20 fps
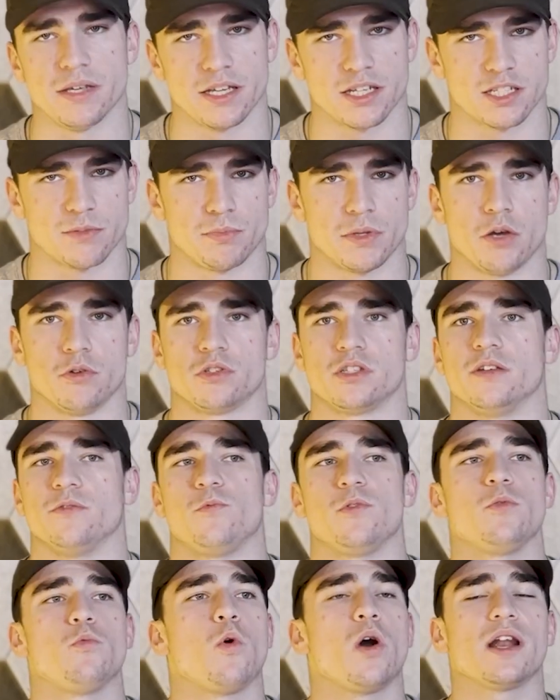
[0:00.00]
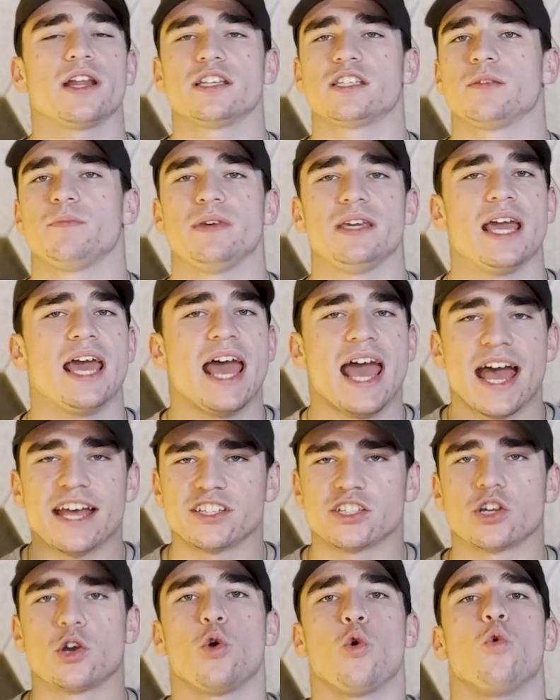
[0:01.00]
explosive. We want it to be
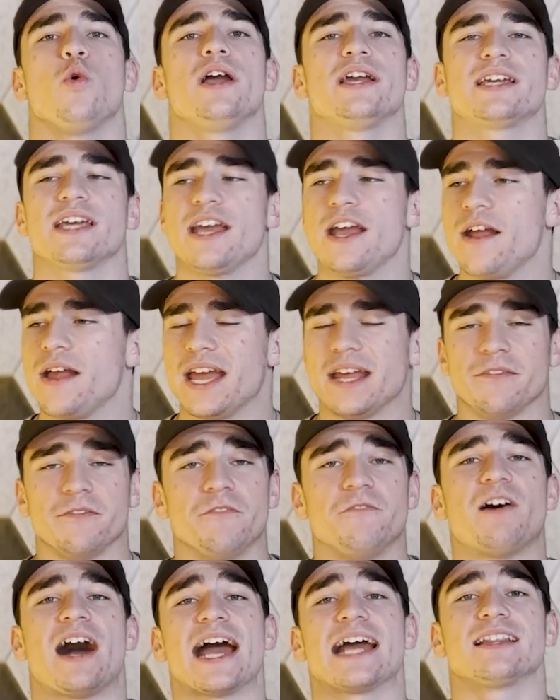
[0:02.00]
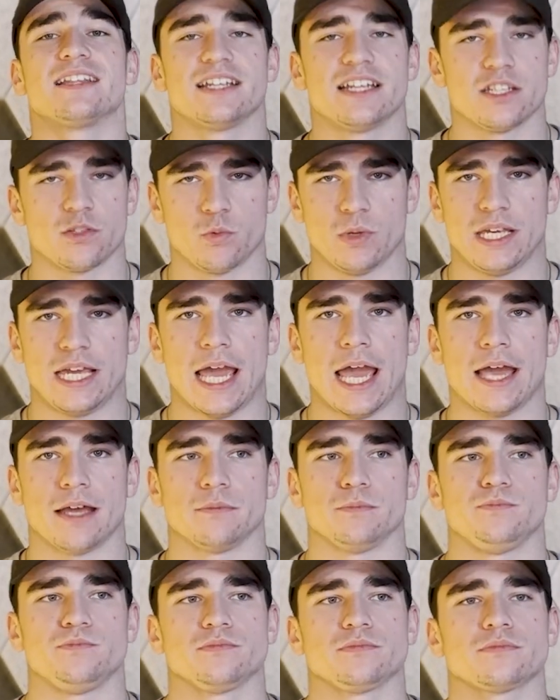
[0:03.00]
as quick and violent as we
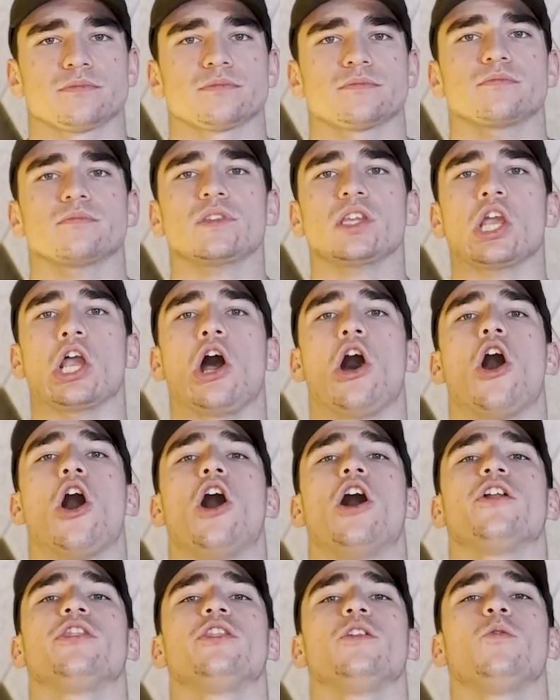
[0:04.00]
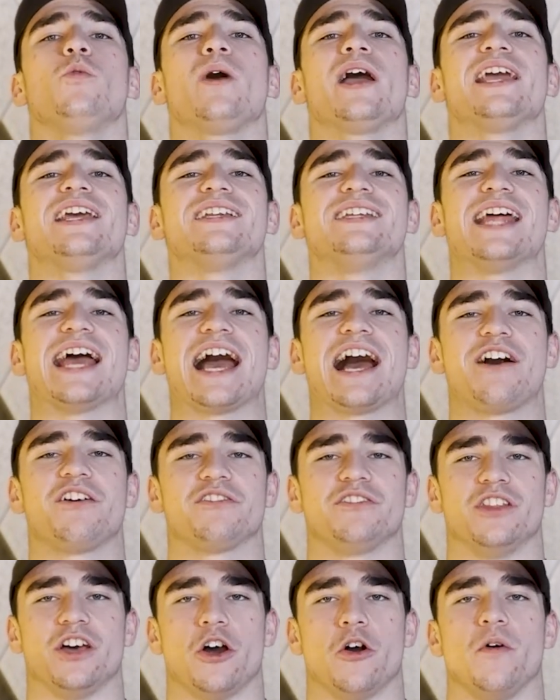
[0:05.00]
can. On the way
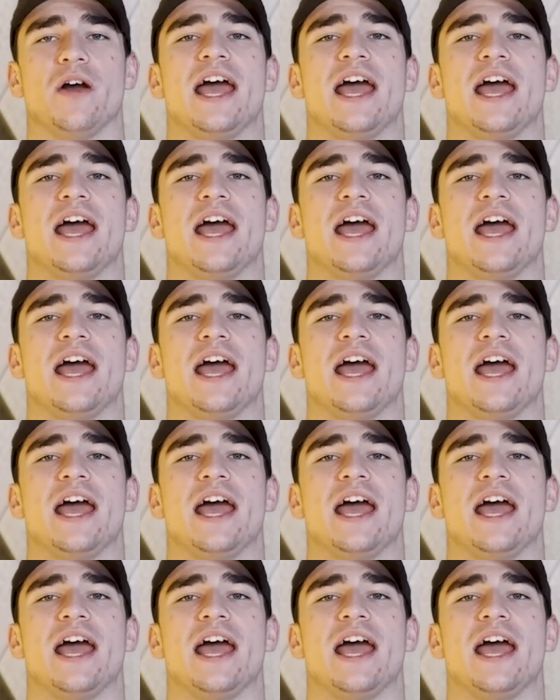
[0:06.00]
down though,